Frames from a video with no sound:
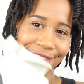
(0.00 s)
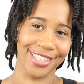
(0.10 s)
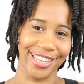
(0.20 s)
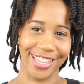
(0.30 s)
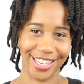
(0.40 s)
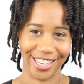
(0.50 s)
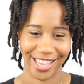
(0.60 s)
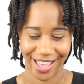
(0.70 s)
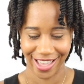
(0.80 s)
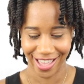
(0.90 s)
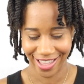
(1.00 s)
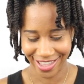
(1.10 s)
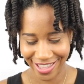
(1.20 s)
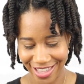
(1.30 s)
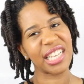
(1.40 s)

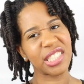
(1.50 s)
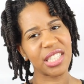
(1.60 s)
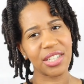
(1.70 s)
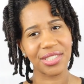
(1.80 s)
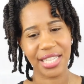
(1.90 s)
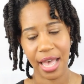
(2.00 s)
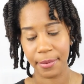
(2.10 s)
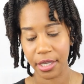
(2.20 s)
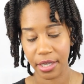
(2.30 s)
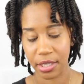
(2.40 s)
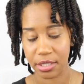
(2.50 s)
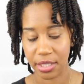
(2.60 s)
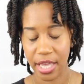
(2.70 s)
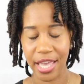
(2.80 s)
It's actually a little sad because